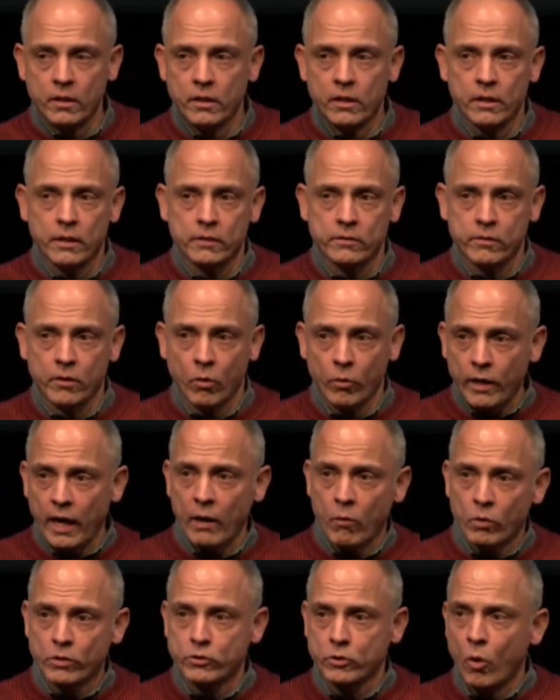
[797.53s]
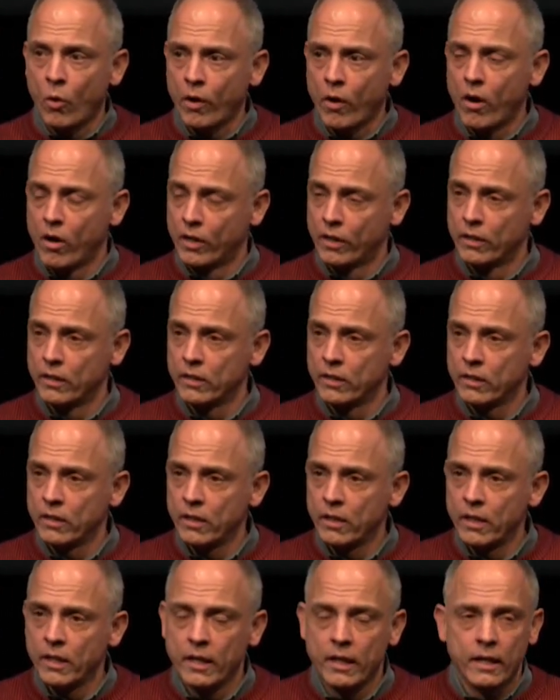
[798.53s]
And I said, okay, what's going on?
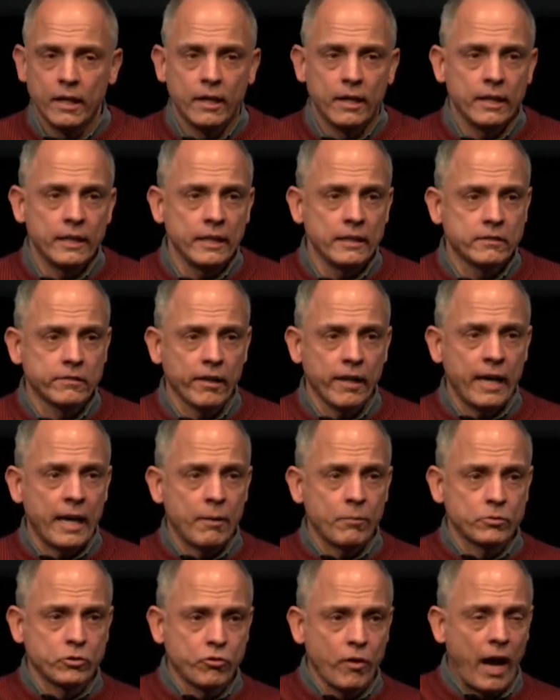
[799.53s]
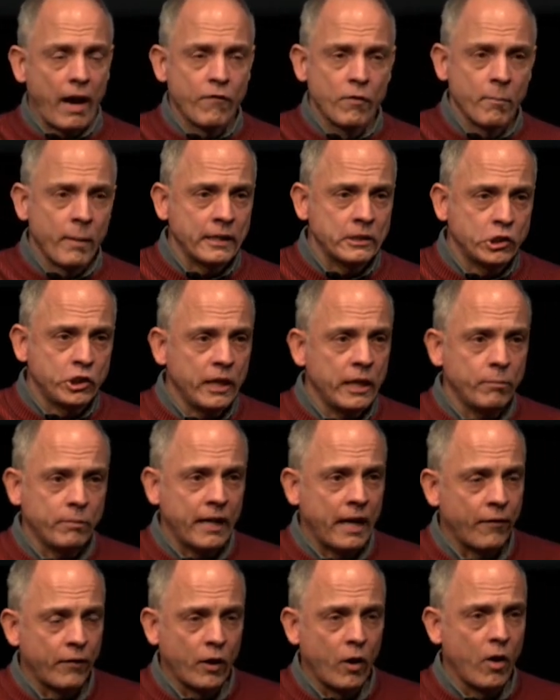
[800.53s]
And he said, I was driving my Jeep
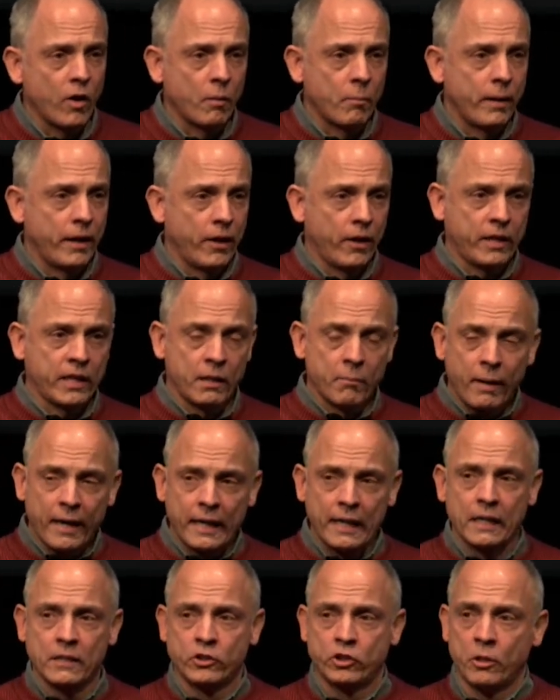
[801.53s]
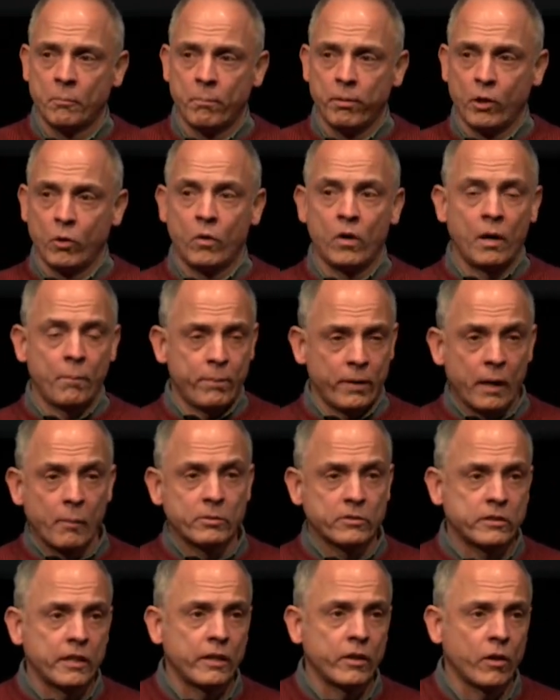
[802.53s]
down the All-American and my engine blew up and I'm
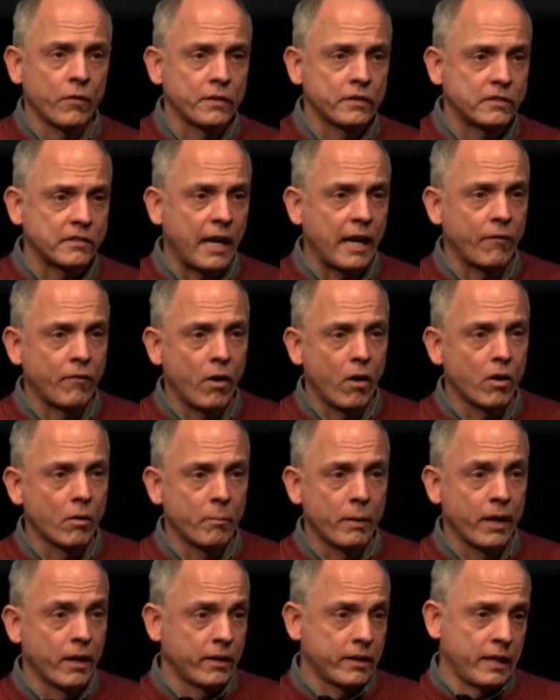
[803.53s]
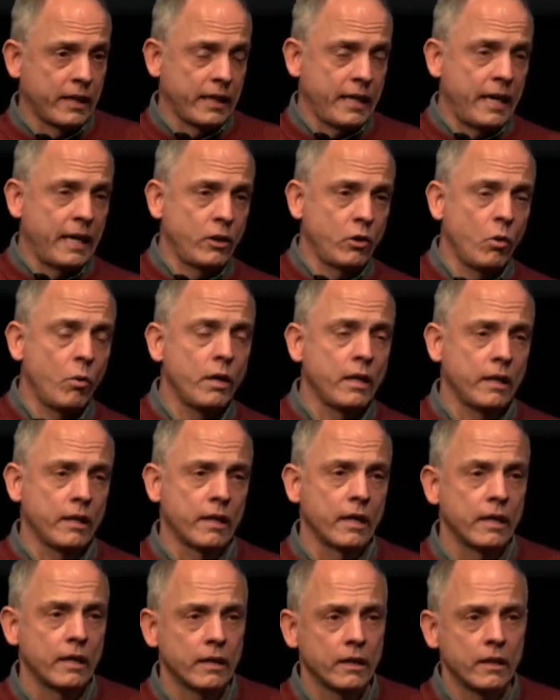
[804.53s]
sitting on the side of the All-American. I can't do
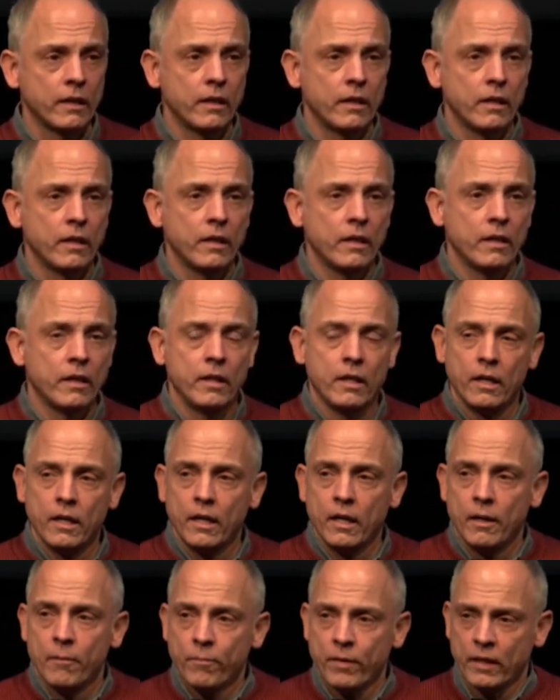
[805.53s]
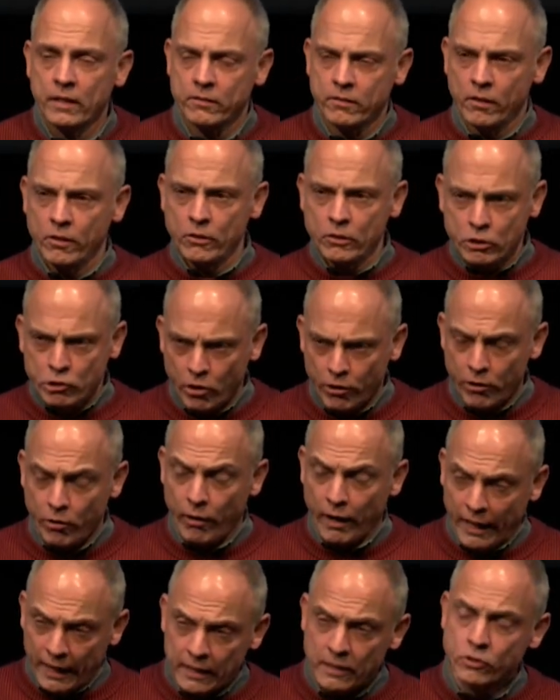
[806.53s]
anything. And I said, are you sure your
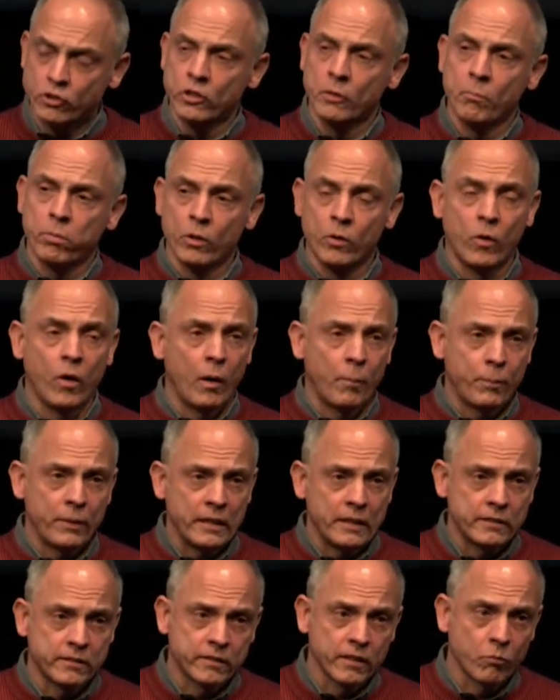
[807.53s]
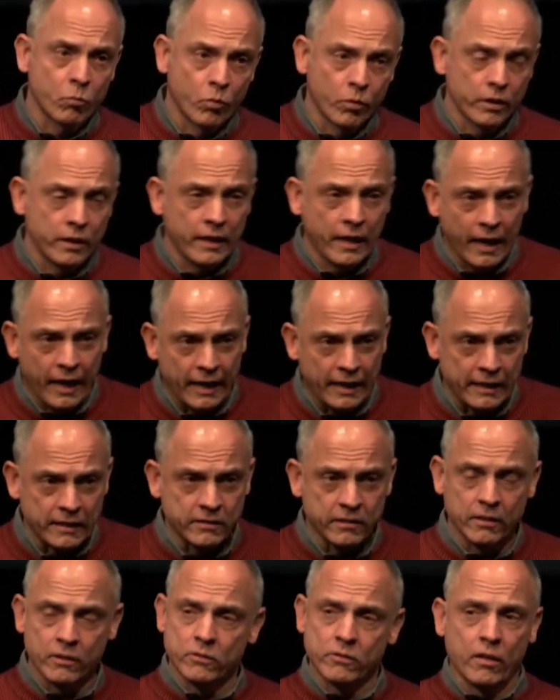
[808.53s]
engine blew up? And he said, well, yeah. He
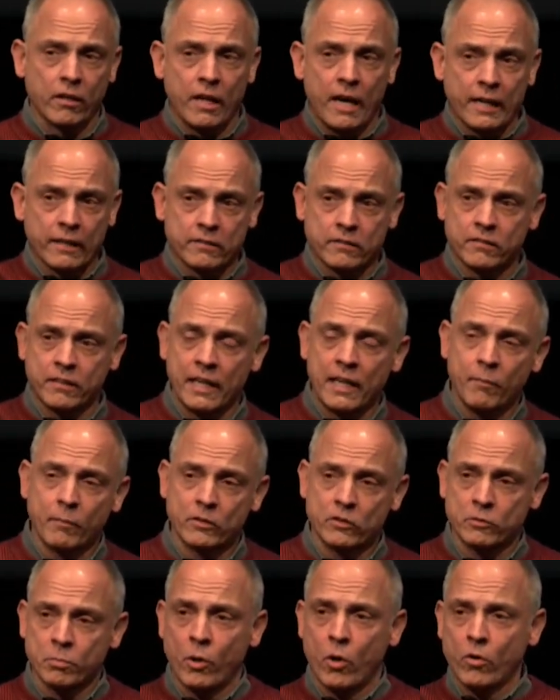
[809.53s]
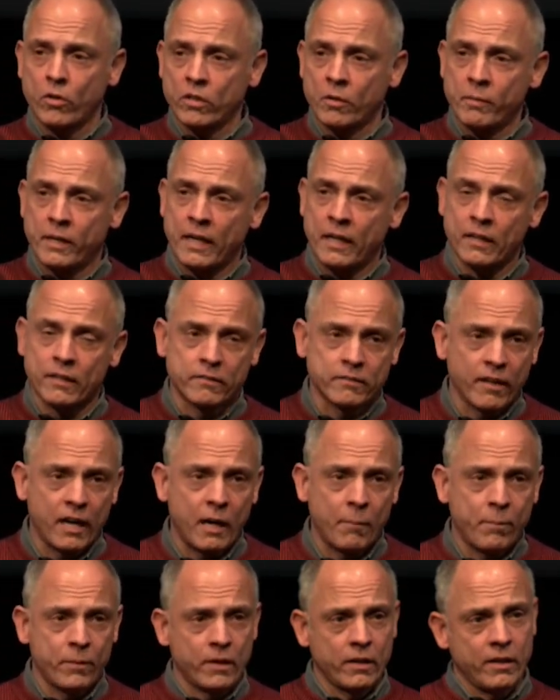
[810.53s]
said, there's a lot of steam and smoke coming out of the
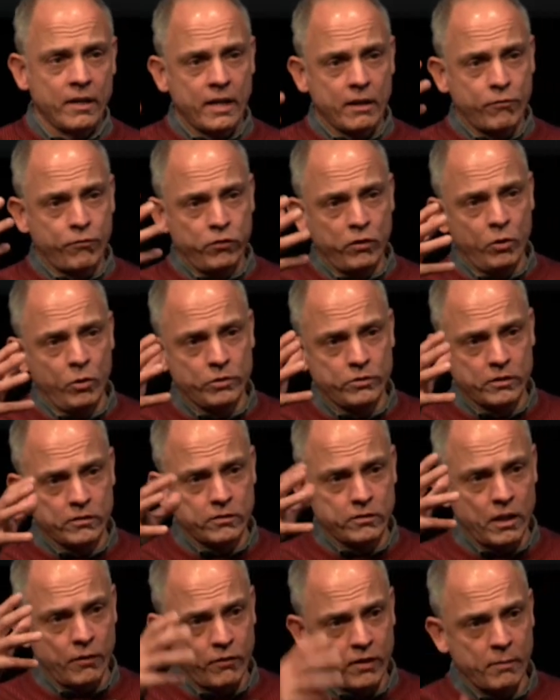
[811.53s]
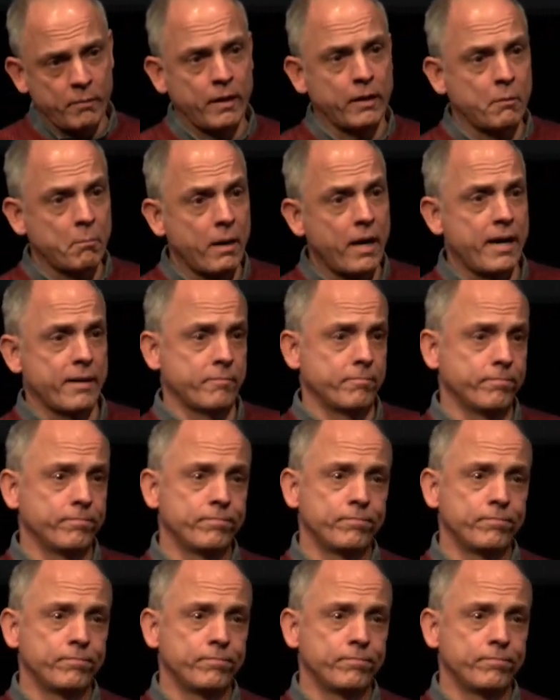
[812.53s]
top and a lot of fluids and stuff coming out of the bottom.